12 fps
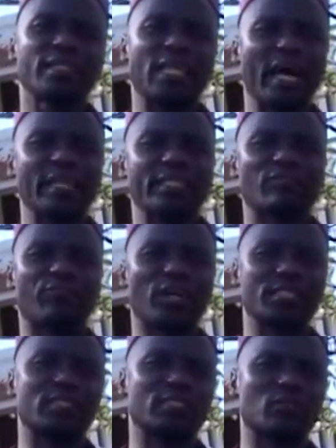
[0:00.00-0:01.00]
turned it
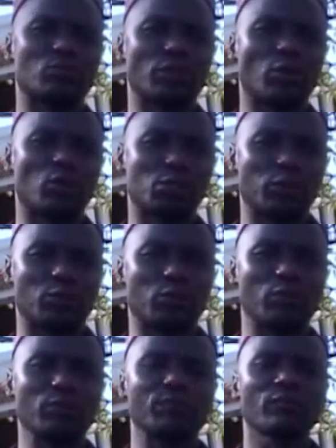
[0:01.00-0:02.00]
first into a
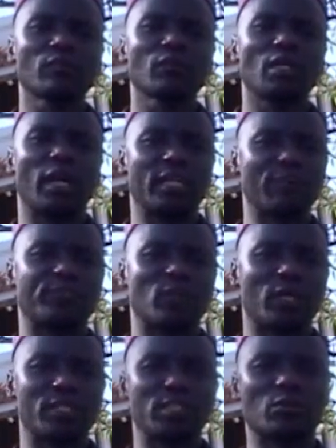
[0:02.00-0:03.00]
hospital, and
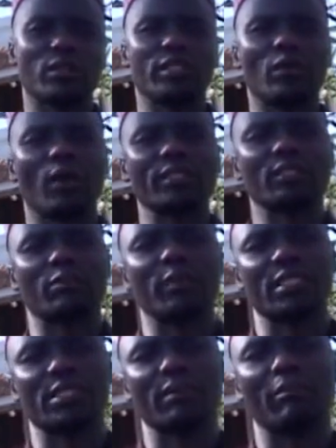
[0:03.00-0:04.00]
afterwards, when they wanted to
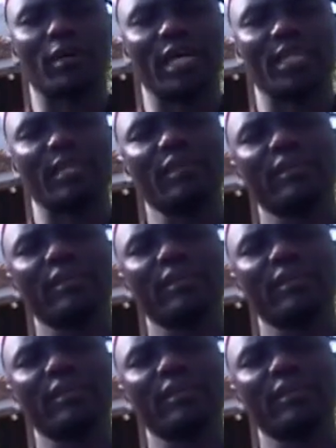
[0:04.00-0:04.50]
make some money,